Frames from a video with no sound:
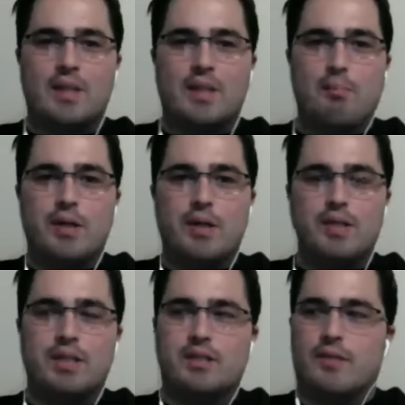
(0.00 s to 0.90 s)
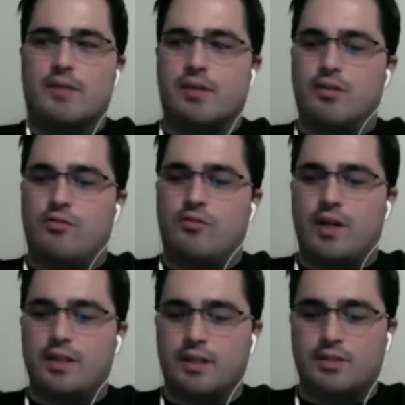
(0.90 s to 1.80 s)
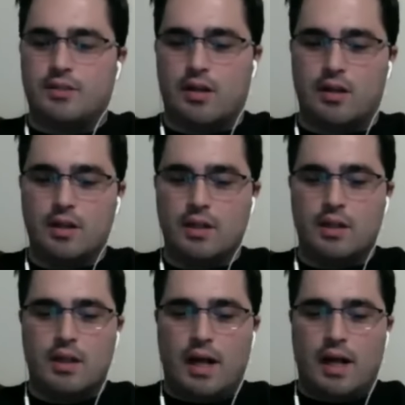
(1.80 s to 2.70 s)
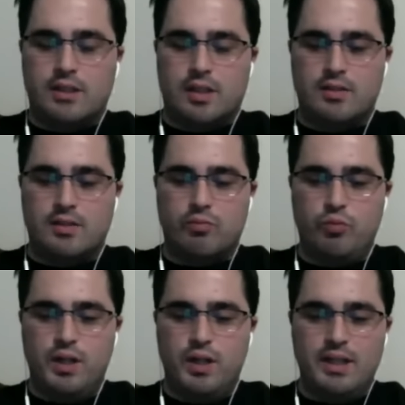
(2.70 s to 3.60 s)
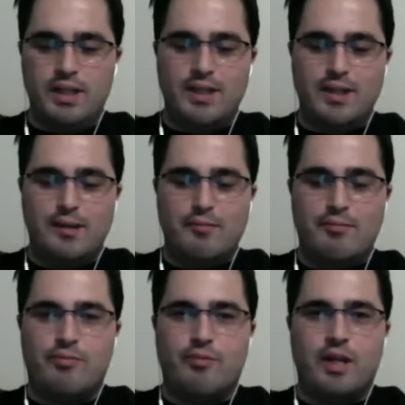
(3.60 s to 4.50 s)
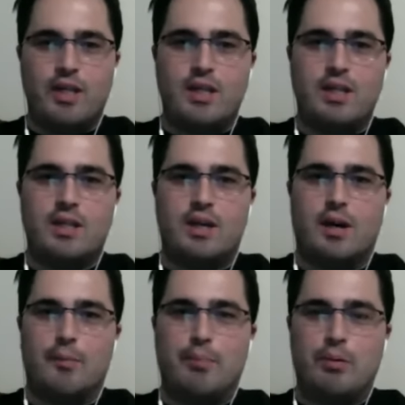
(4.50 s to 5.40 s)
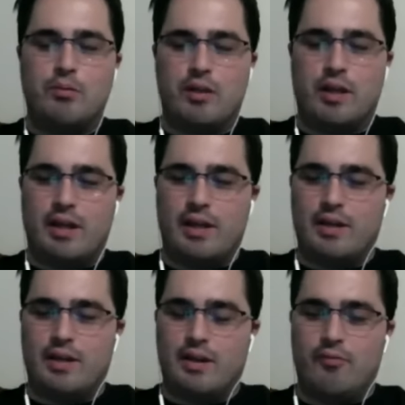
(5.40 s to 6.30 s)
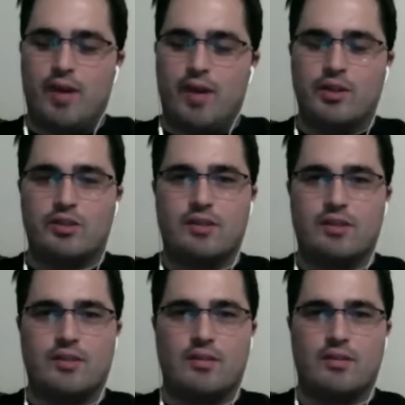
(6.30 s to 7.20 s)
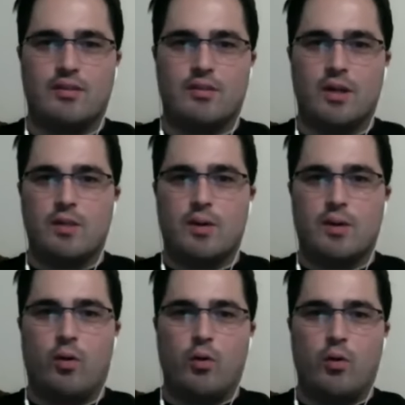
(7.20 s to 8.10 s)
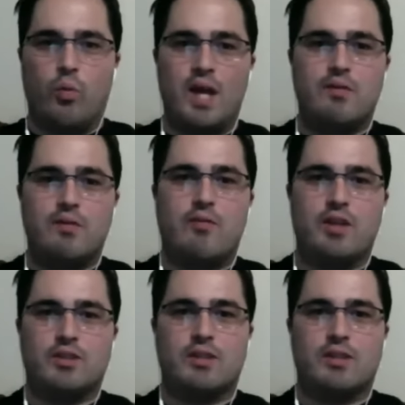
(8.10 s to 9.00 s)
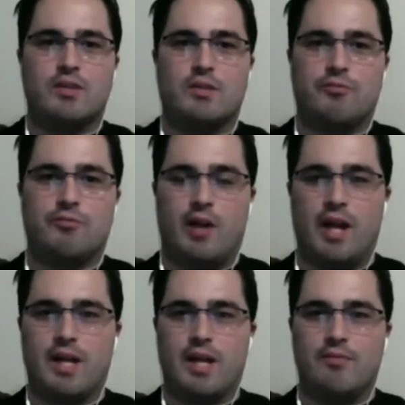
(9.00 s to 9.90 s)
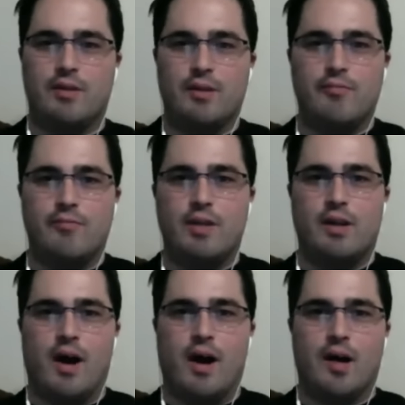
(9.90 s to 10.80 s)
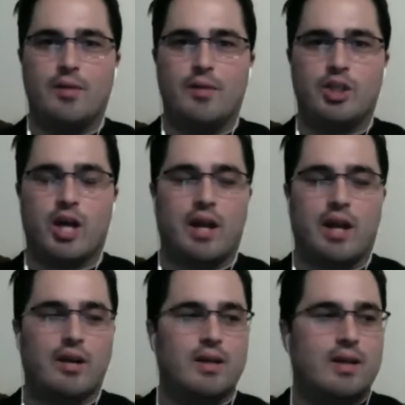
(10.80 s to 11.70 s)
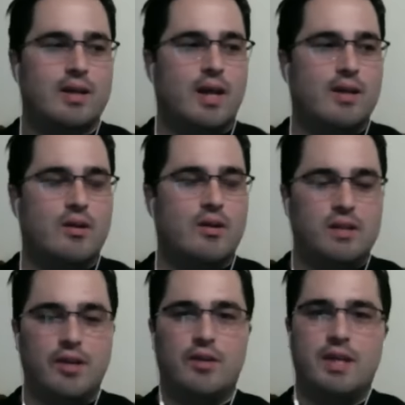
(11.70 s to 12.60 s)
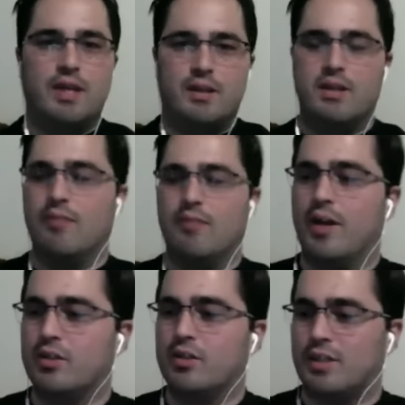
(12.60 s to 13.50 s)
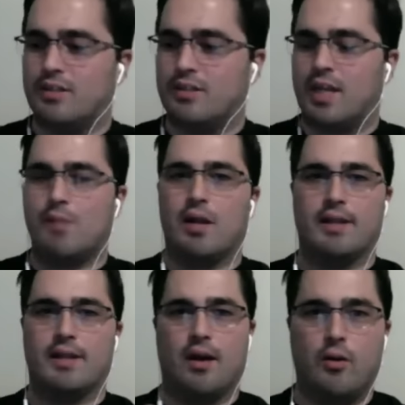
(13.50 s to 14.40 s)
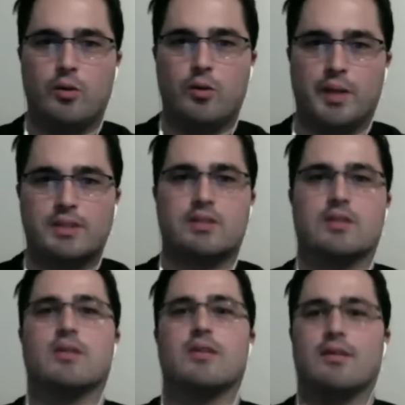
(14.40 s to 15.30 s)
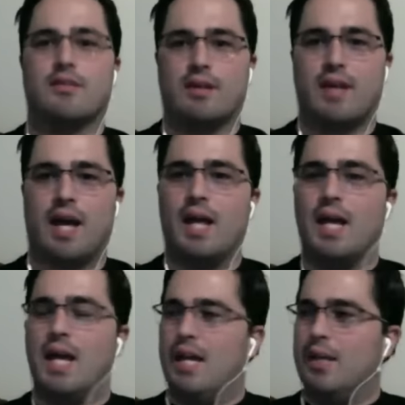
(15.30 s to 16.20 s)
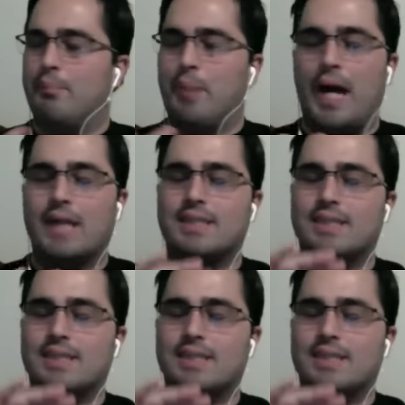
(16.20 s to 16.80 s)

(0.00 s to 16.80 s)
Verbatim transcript: building this stuff because it's funny because I saw I saw some really funny uh, bootleg Avenger sets. There's But a whole wave of Avenger sets are flying out of Vietnam and China, and they're literally the Avenger sets that came out, like the Hulkbuster and things like that. Mm-hmm. And the box is